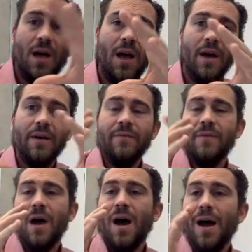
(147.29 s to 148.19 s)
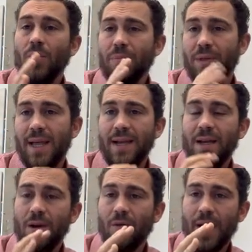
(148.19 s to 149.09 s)
of our
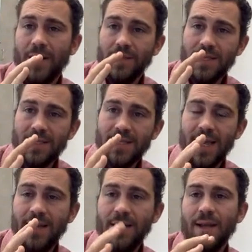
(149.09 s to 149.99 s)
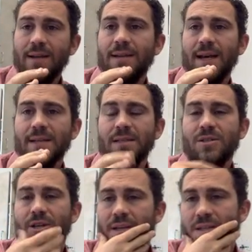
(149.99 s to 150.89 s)
planet around the sun doesn't
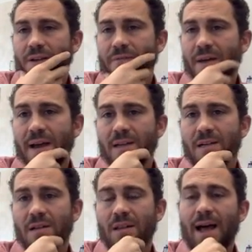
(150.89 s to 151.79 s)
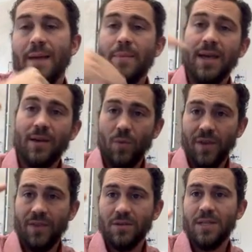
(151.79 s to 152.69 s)
just affect climate
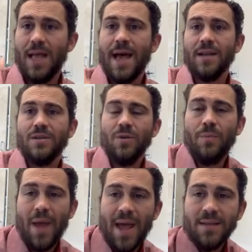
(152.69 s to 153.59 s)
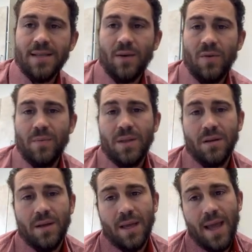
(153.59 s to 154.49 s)
with those latitude bands like we've been
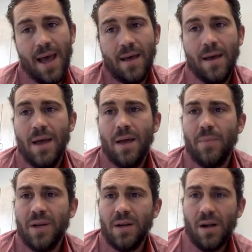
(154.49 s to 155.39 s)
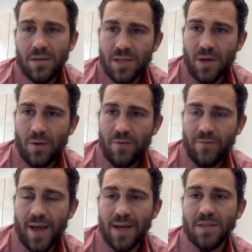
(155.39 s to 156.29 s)
looking at, but it also
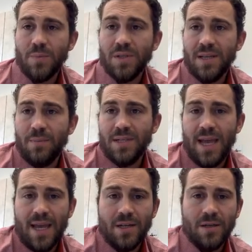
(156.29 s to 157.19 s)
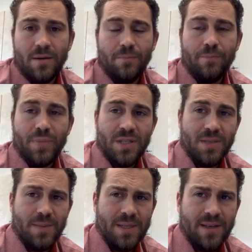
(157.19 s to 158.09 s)
affects precipitation,
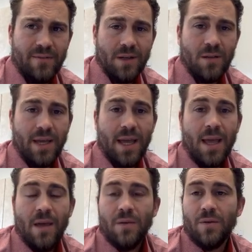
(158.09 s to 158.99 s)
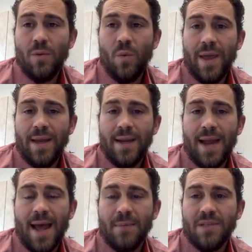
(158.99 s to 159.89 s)
specifically through wind
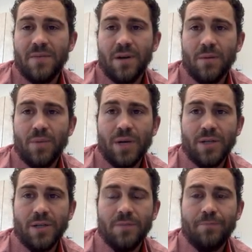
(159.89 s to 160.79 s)
and atmospheric pressure.